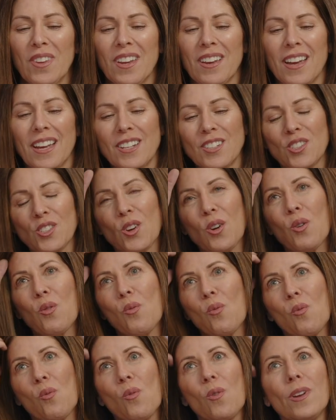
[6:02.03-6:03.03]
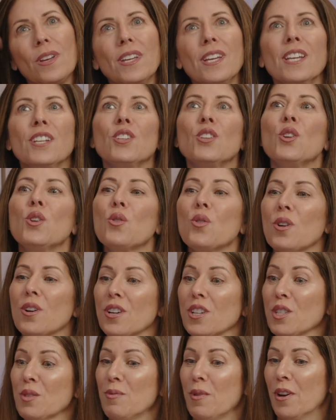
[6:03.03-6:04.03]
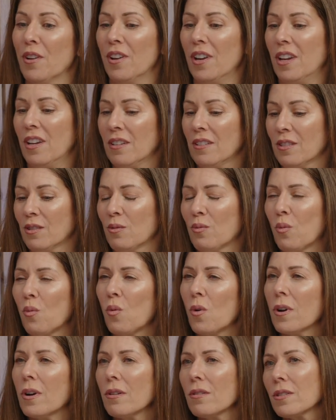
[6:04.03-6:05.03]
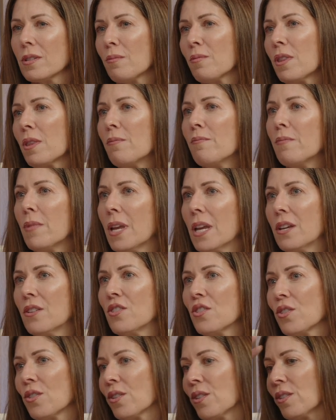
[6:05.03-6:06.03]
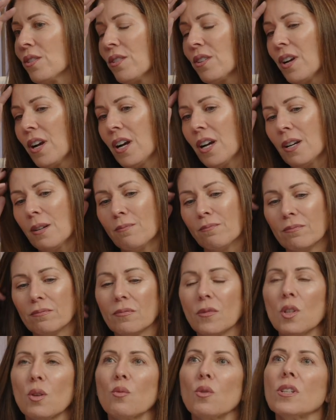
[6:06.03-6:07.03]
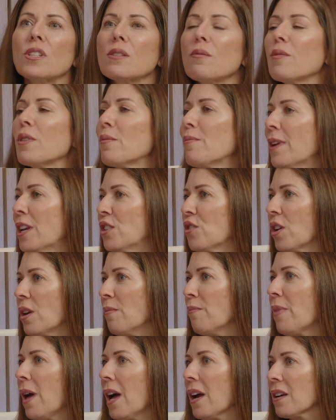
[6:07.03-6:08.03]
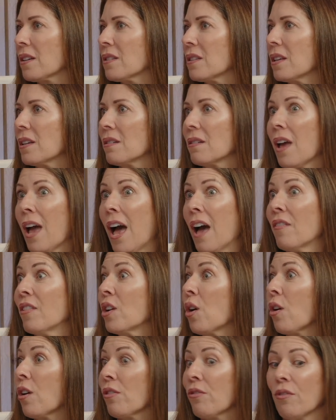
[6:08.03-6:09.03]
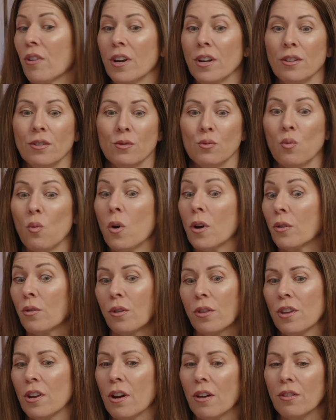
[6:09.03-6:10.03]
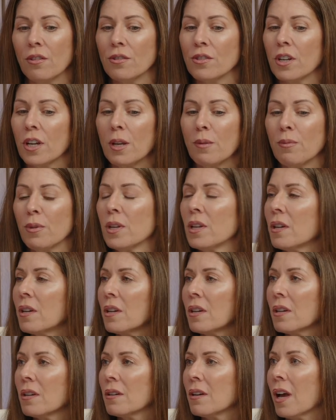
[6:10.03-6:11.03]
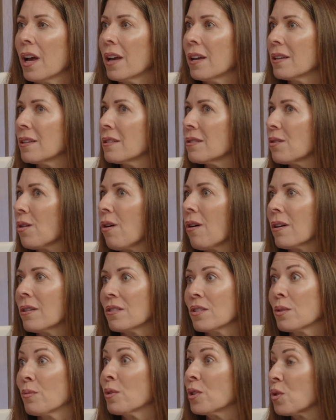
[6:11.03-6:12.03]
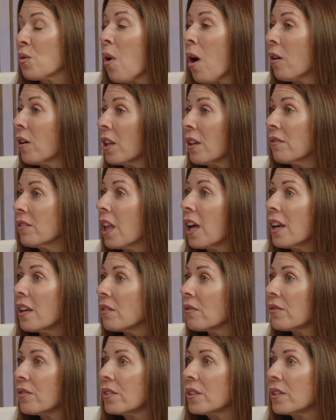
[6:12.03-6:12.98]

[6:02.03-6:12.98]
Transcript: And so in your experience, what are some of the major, what's some of the major impacts that having arthritis, one or the other type, has on someone's quality of life?